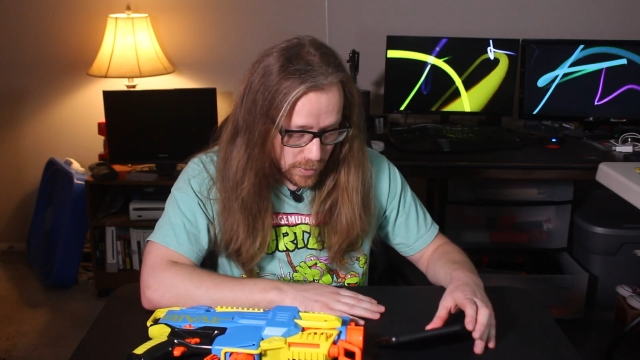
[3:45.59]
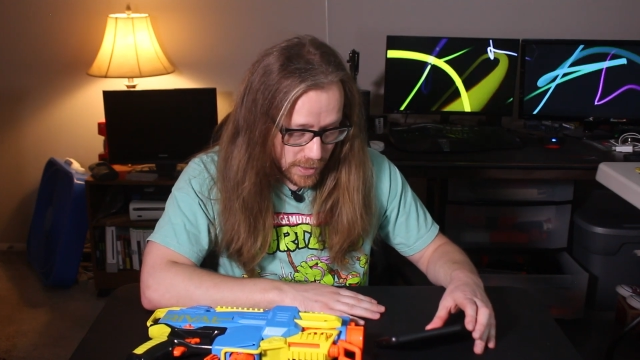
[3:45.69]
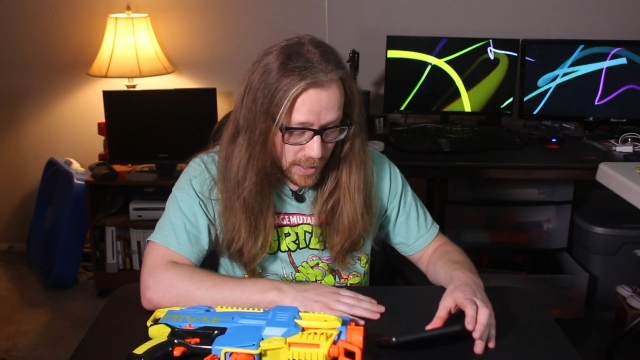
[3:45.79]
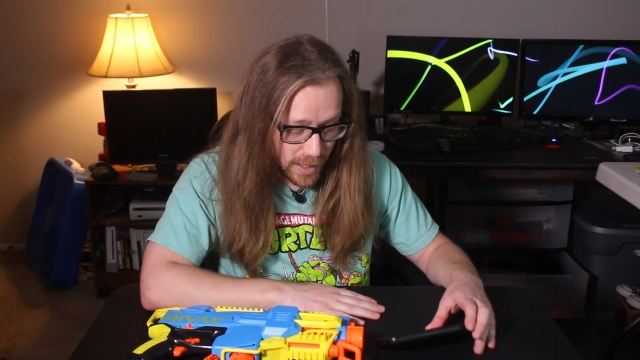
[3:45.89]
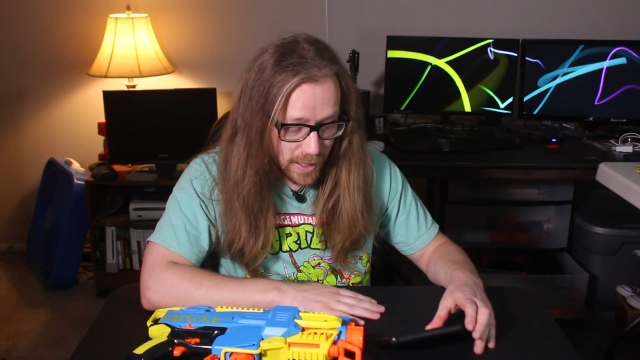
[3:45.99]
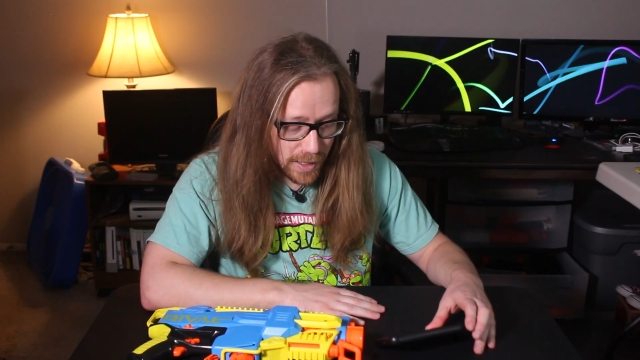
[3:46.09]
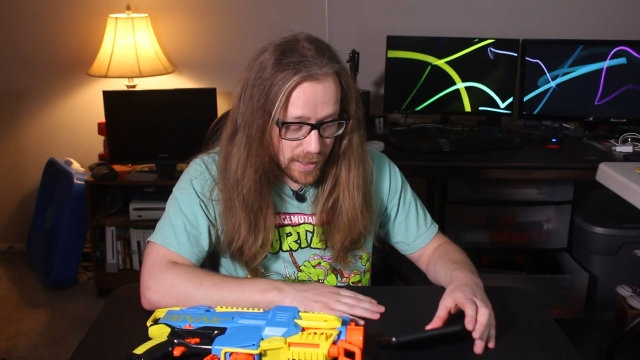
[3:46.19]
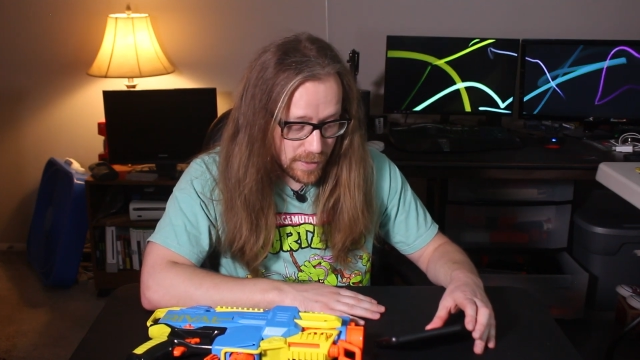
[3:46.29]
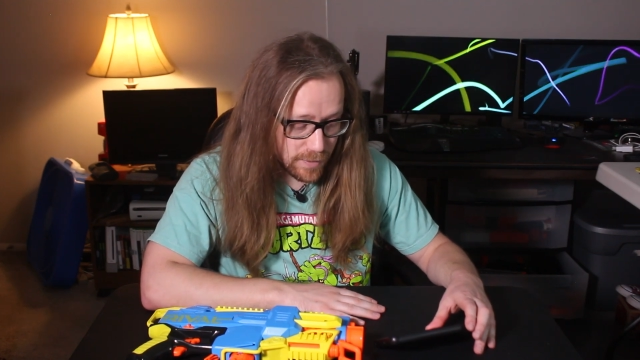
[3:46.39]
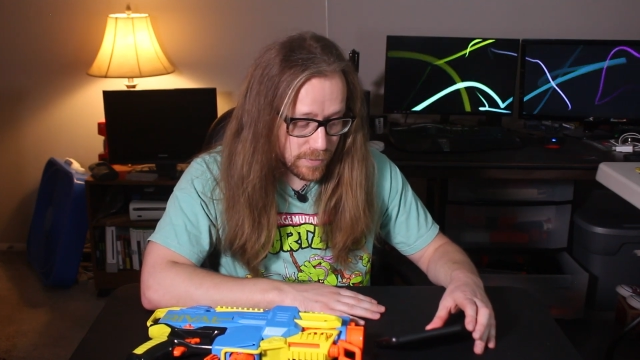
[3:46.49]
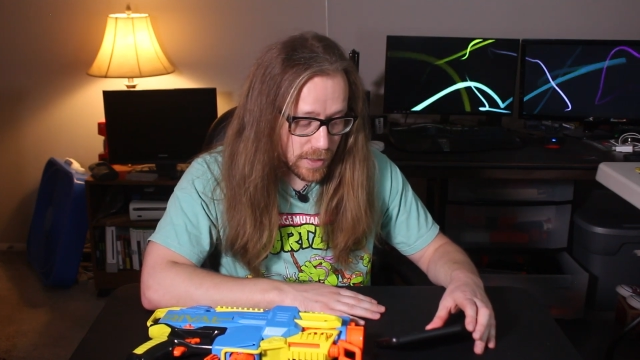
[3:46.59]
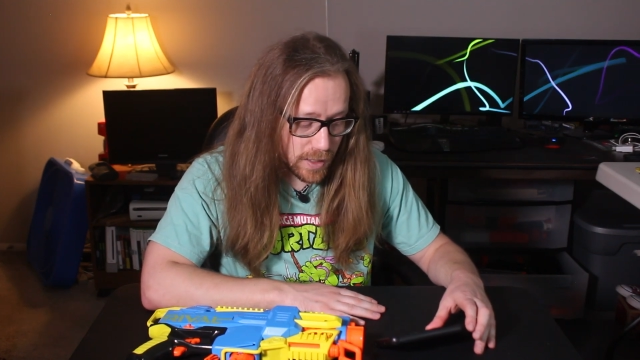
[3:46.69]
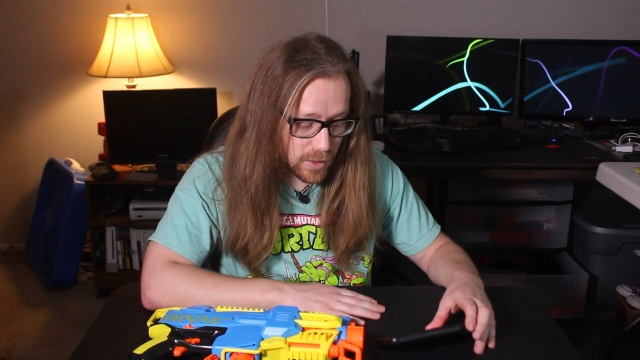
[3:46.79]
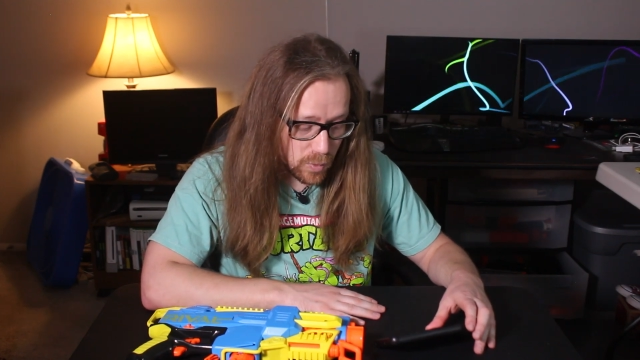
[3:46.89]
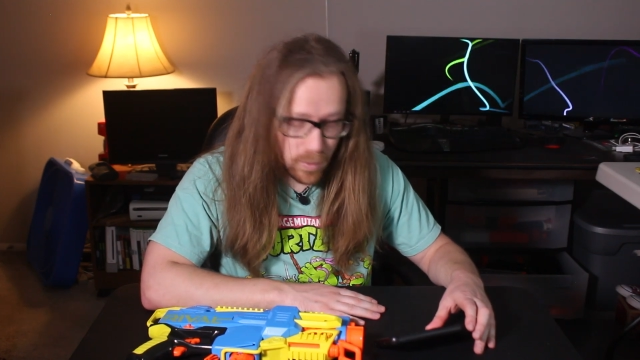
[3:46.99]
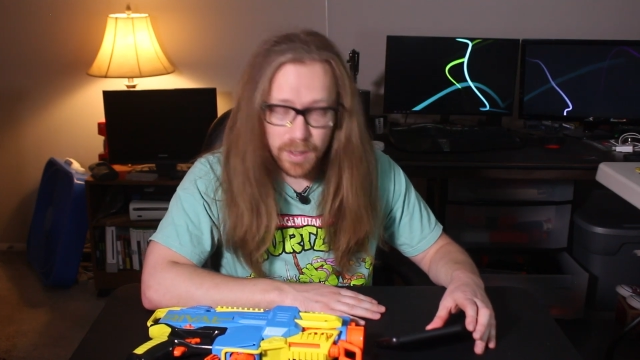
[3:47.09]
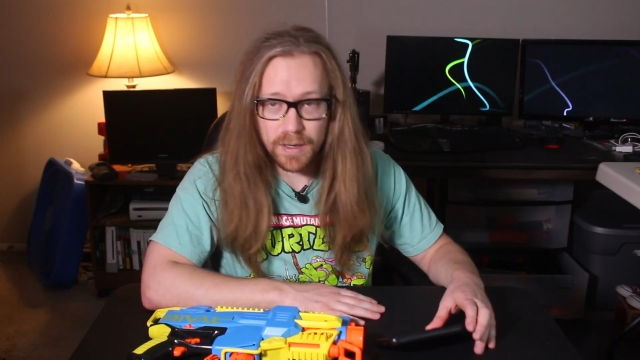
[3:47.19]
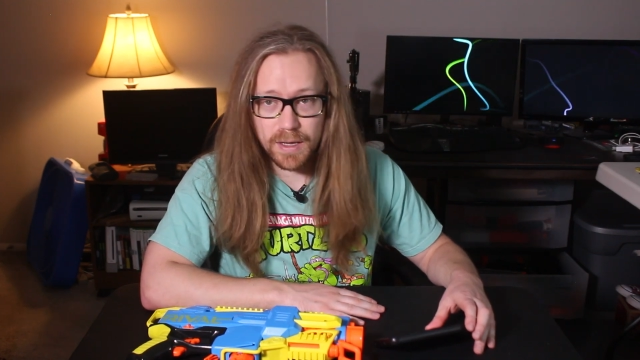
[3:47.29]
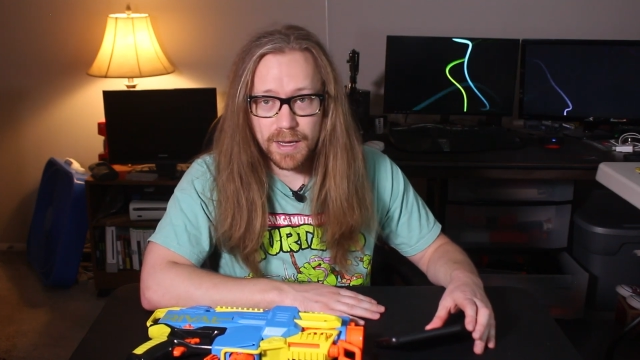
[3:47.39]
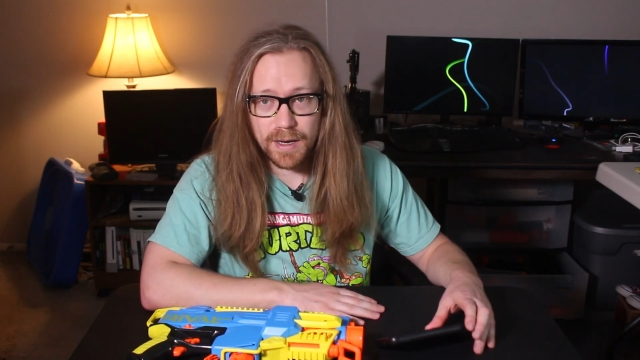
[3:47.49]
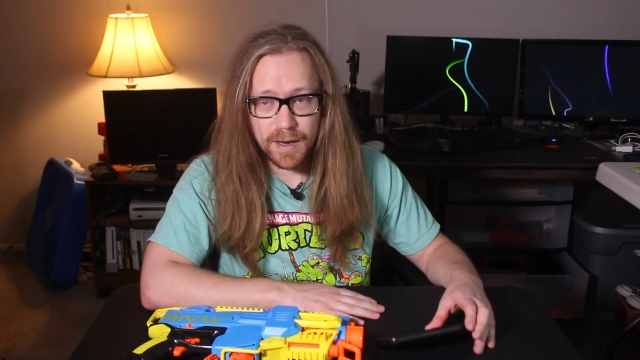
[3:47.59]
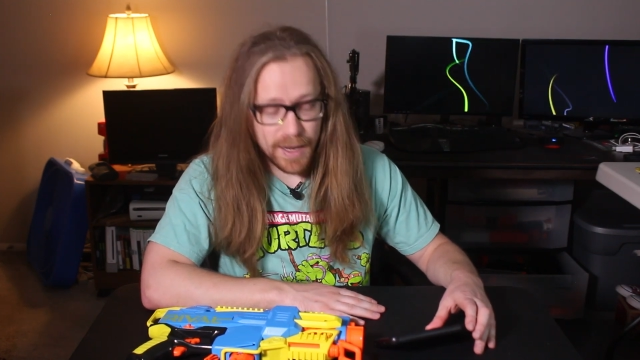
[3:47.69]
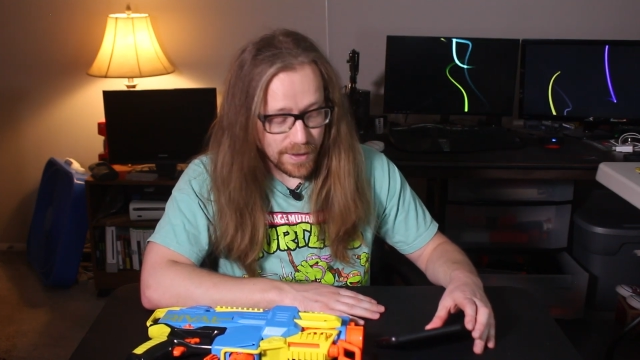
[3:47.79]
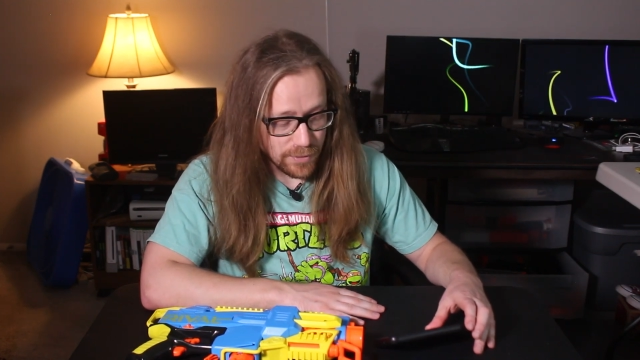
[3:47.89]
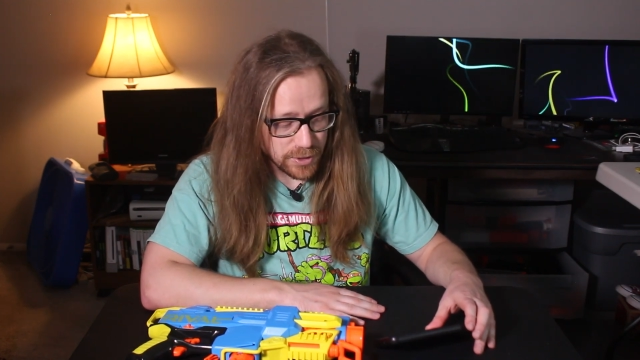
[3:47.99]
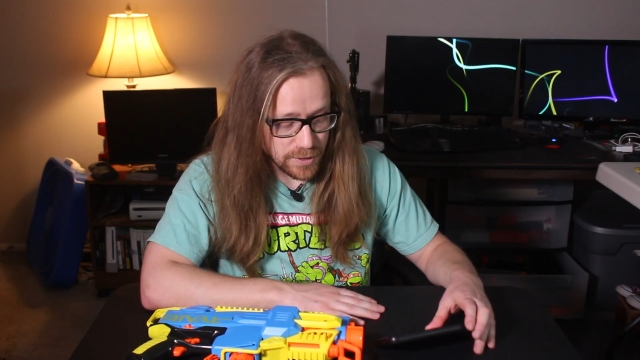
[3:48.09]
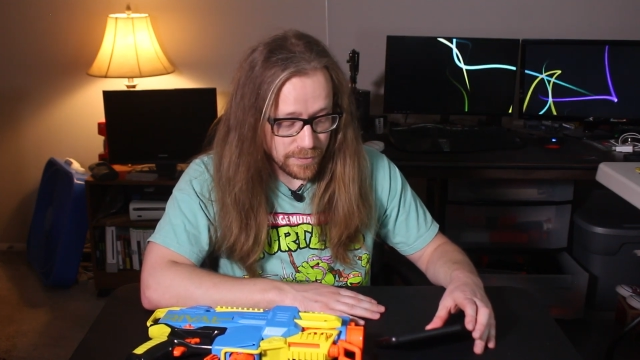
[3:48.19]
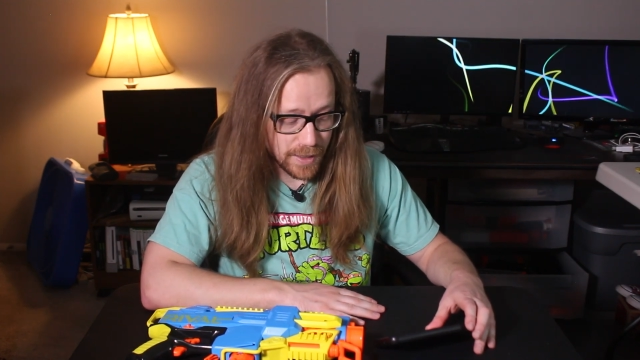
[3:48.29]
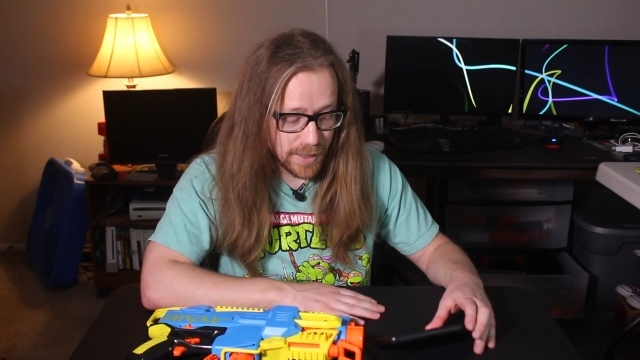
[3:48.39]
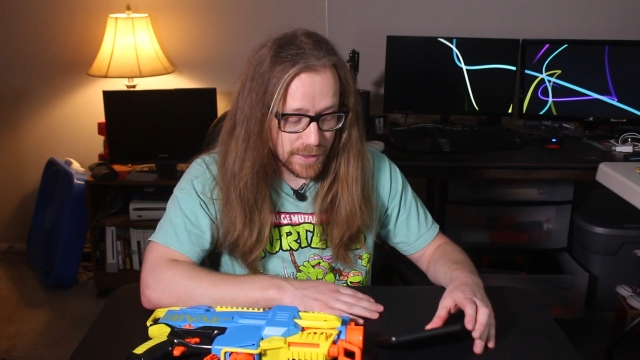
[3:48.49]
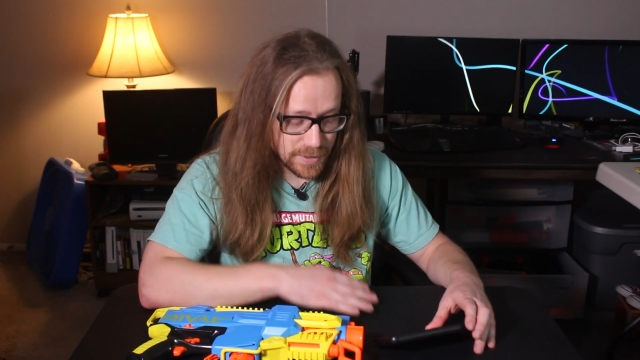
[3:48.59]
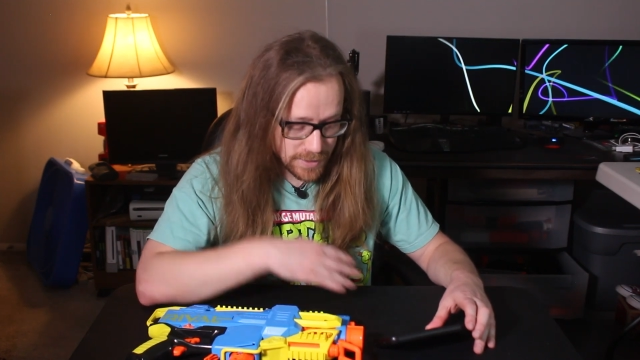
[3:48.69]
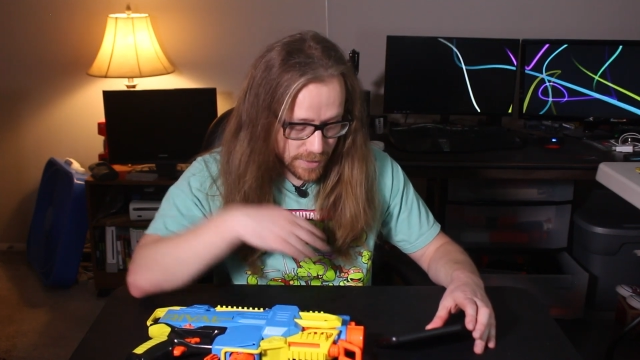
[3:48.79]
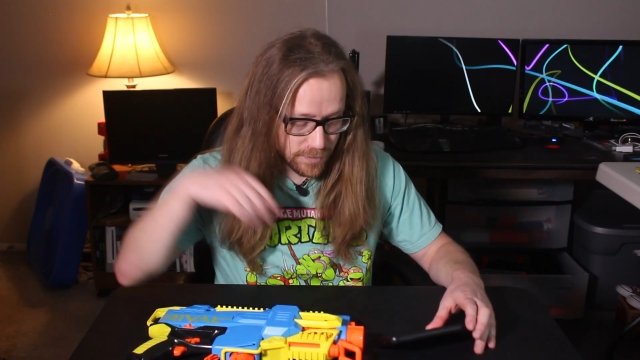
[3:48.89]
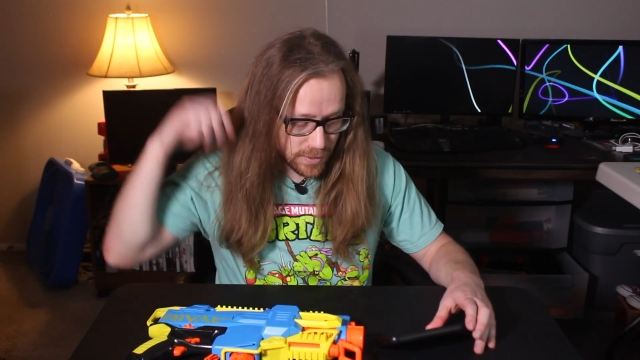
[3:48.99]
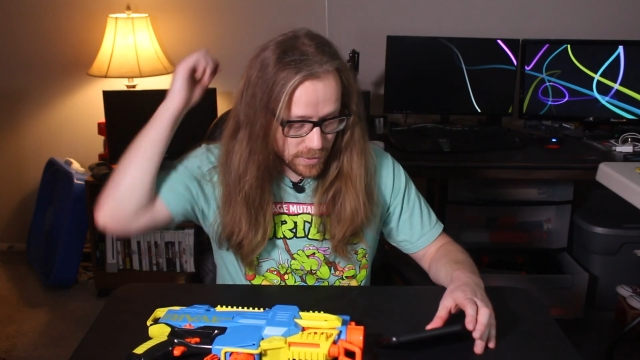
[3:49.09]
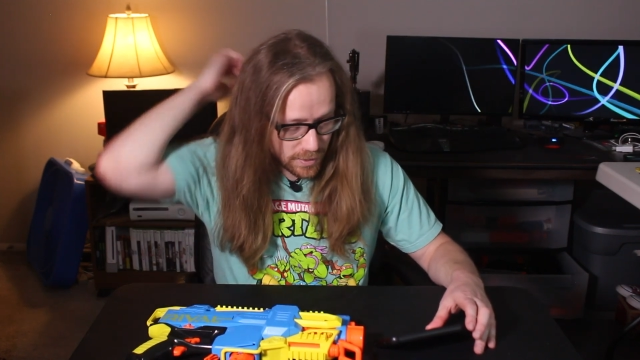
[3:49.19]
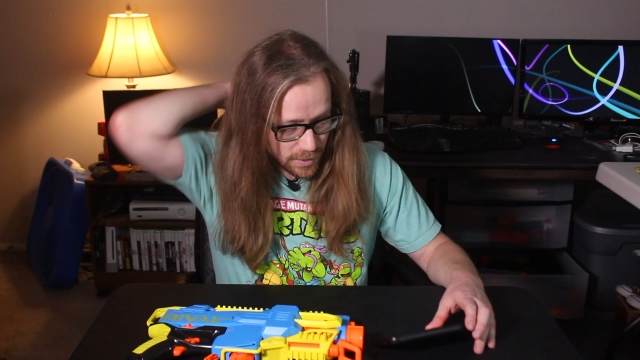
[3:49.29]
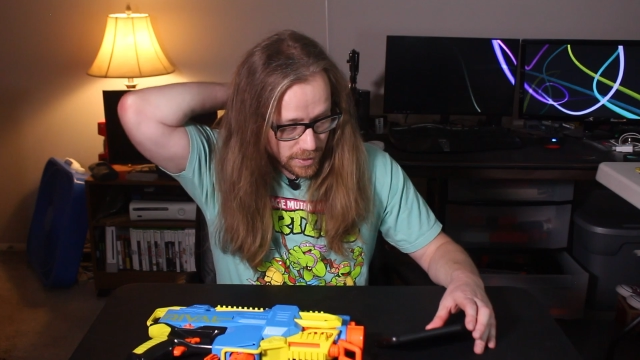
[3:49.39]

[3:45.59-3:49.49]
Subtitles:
a high of 91, and an average of 87.